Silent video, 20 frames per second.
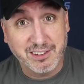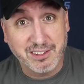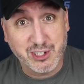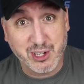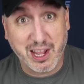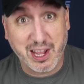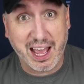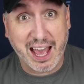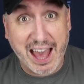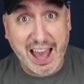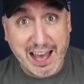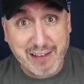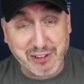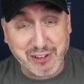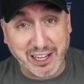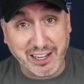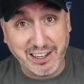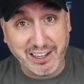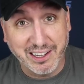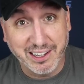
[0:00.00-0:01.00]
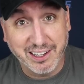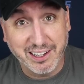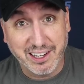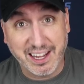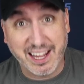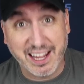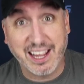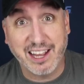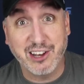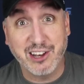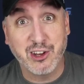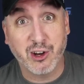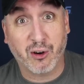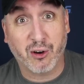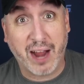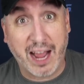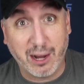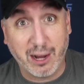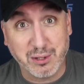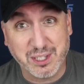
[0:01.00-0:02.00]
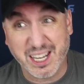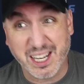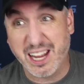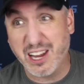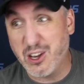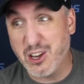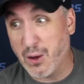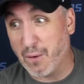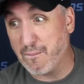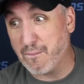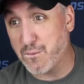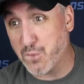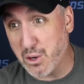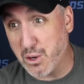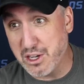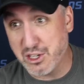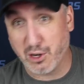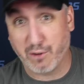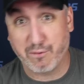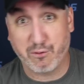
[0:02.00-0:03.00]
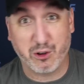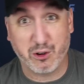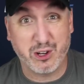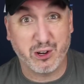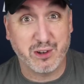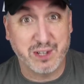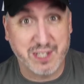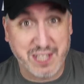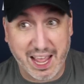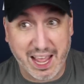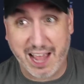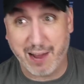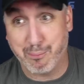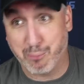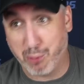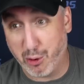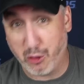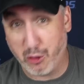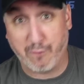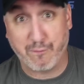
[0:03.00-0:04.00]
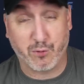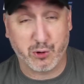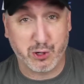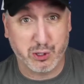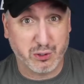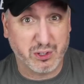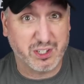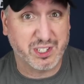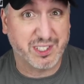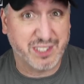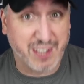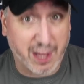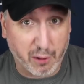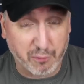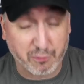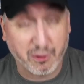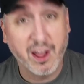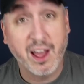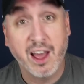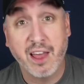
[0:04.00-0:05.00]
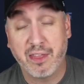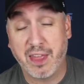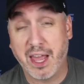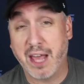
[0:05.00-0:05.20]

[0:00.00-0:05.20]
So you have it in your house, in your freezer, for your dad, brother, for yourself.